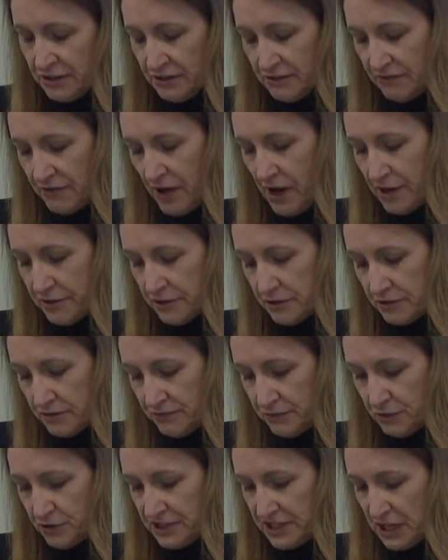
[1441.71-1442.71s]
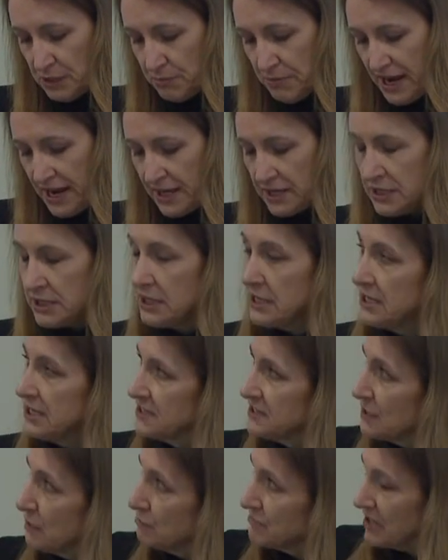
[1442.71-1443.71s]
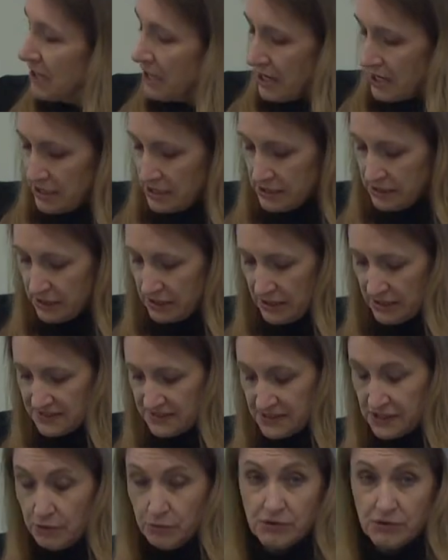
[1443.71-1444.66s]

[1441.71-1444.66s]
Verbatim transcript: father, Ferdinand Patten, he ends up dying in Augusta